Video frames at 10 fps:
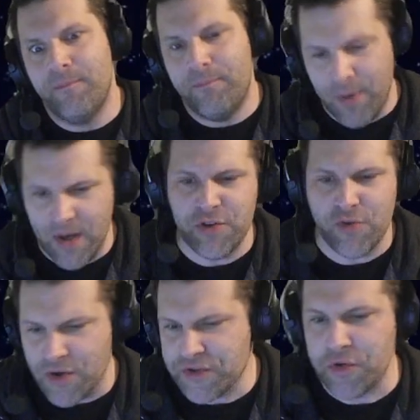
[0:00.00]
but you're
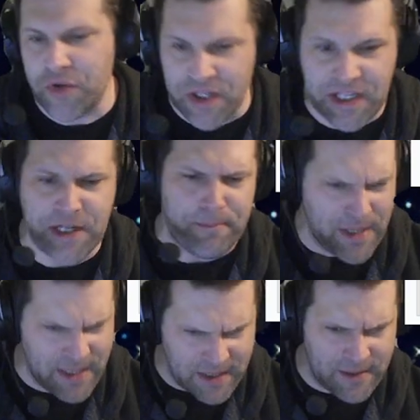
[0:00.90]
also going to get a
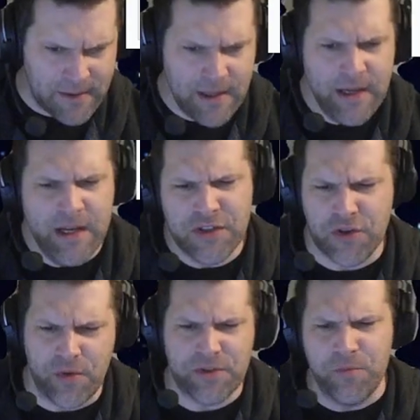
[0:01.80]
pin.
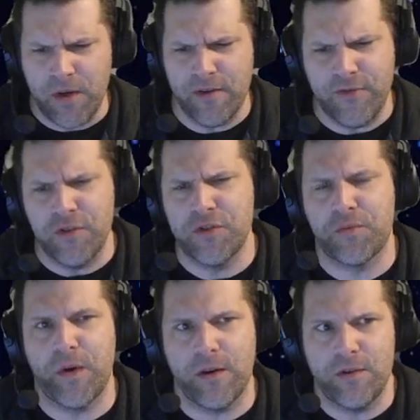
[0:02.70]
So it's one of those
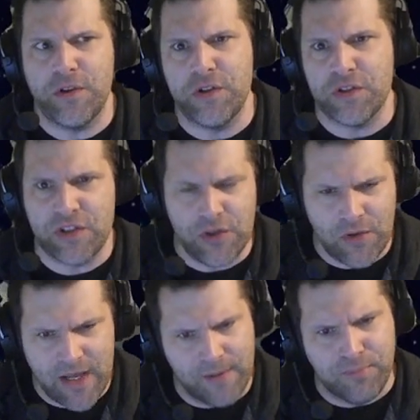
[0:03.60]
where you still
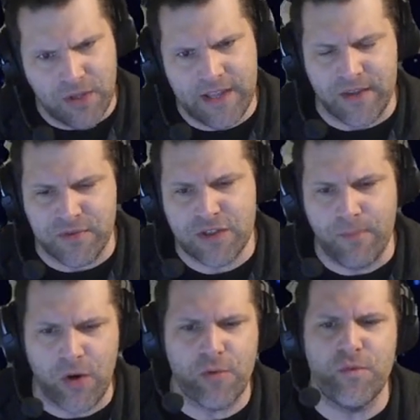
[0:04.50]
got to play them
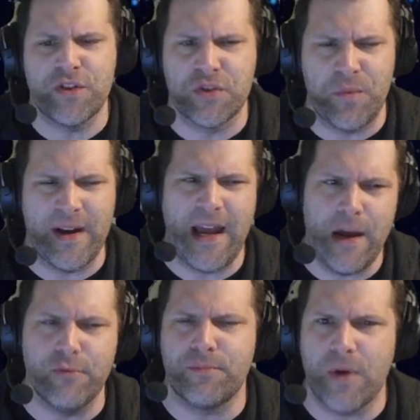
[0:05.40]
smart, which is why I
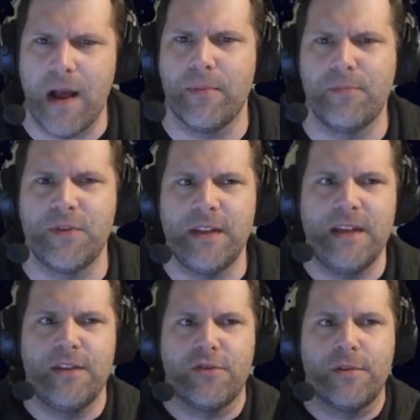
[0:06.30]
would probably
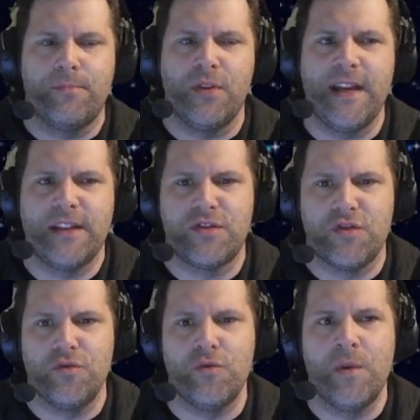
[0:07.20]
either plan
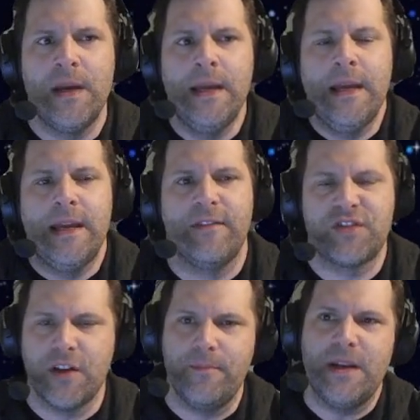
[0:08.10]
to, if
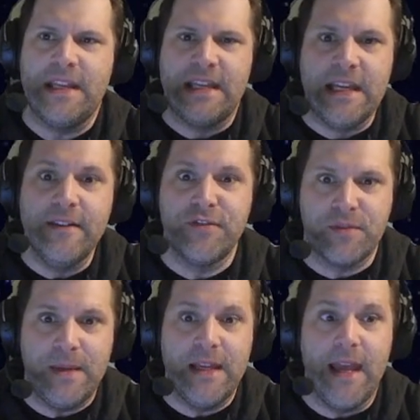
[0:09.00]
somebody gives
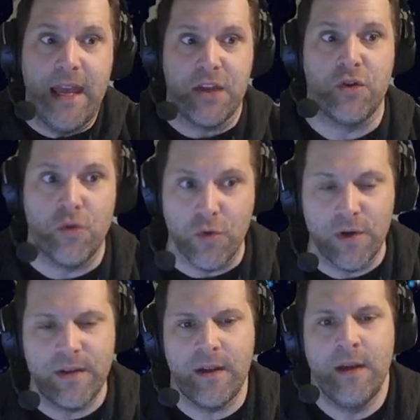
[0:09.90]
me a good